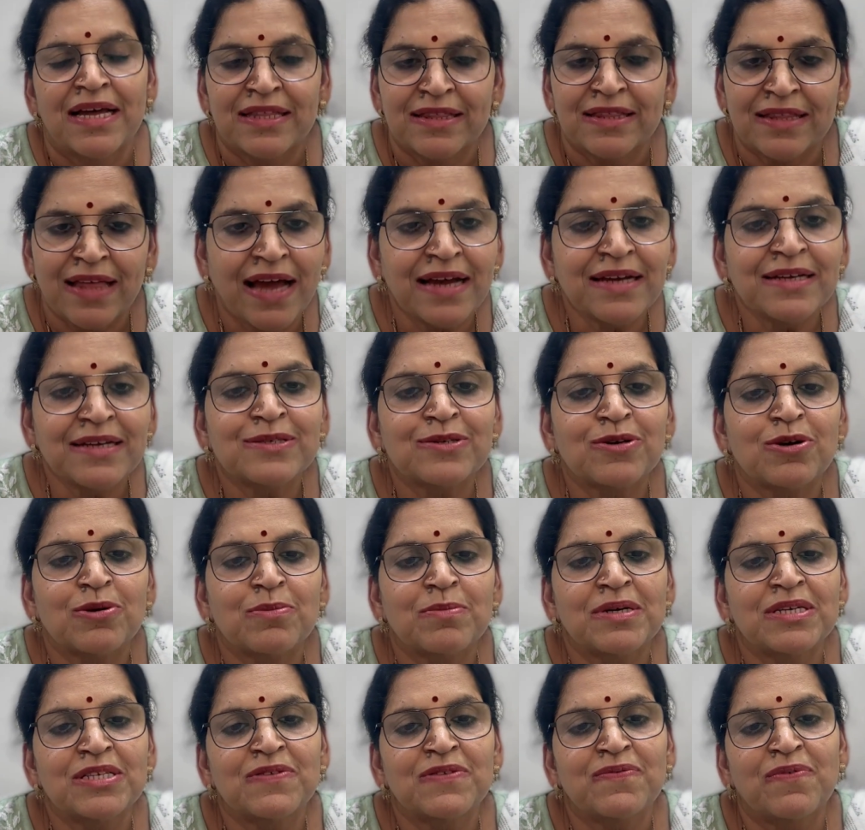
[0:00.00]
Thanks so
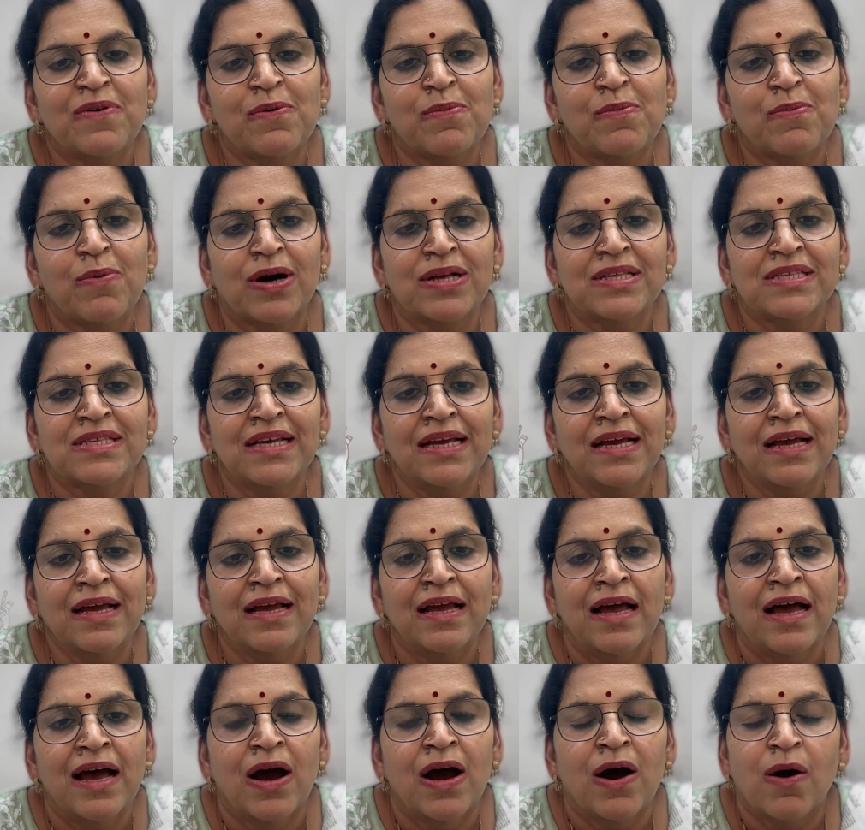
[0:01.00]
much for watching.
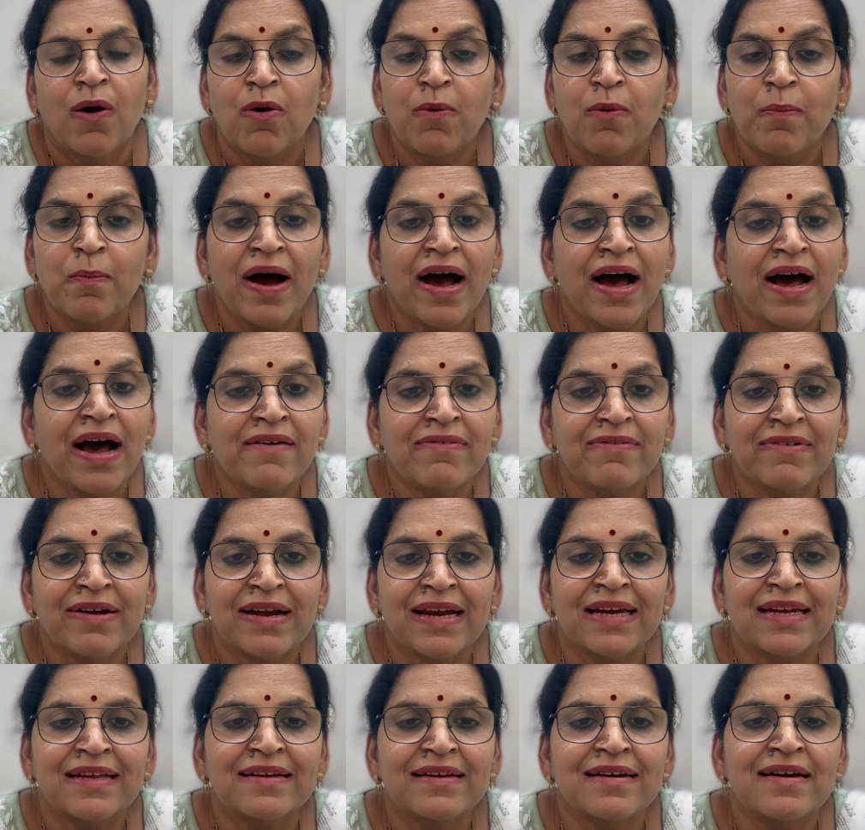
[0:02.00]
Hope I have
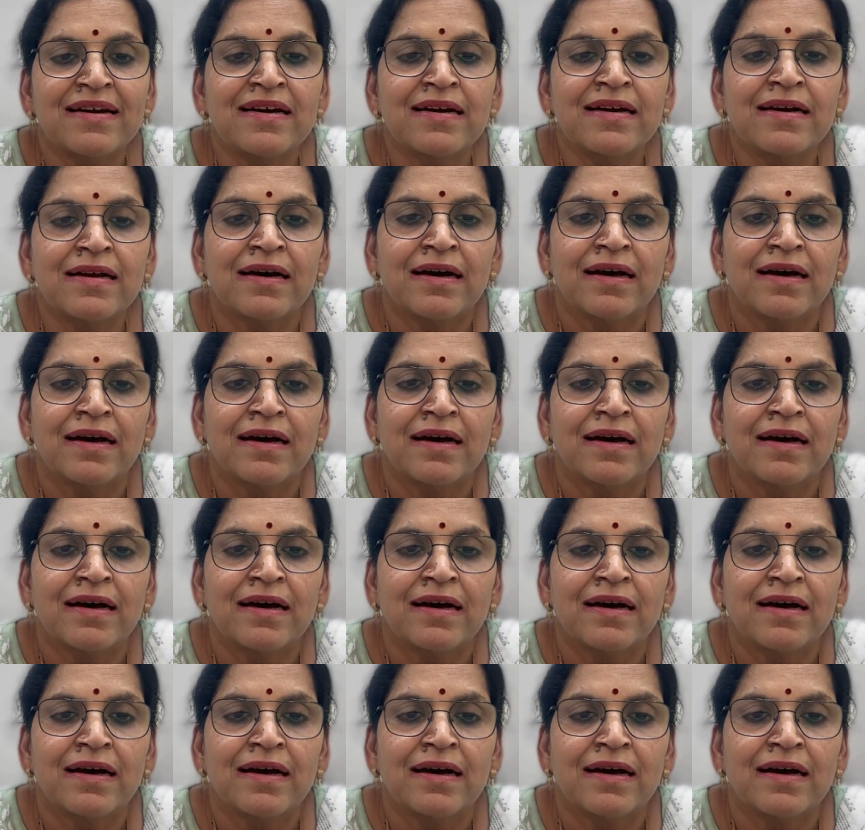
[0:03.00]
cleared